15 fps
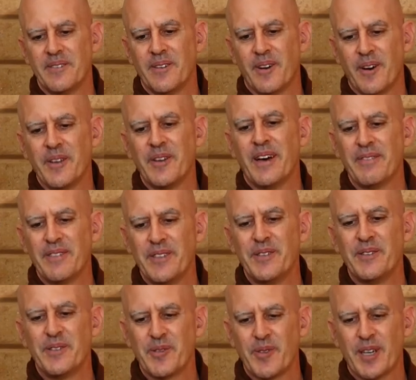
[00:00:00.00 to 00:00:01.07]
all you have to
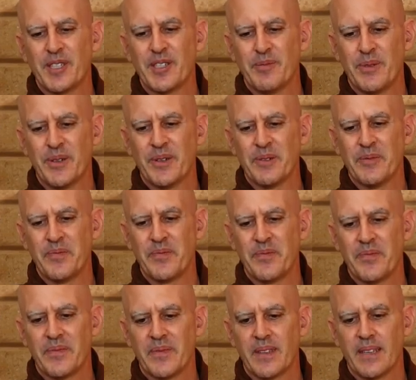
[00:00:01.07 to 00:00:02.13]
do is wash your bowl.
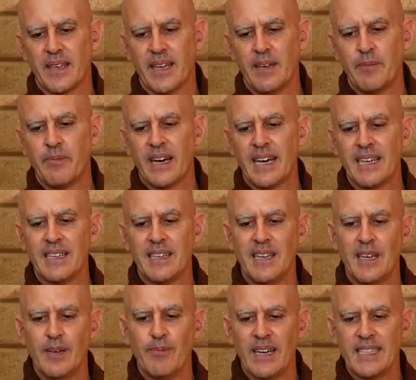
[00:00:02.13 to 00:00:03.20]
And by
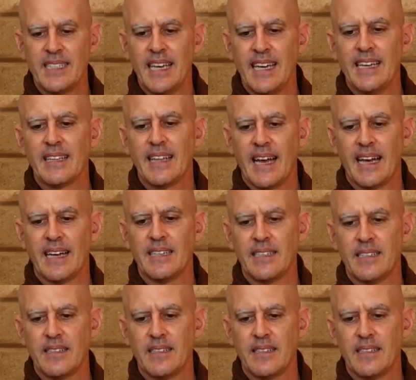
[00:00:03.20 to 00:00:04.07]
saying that,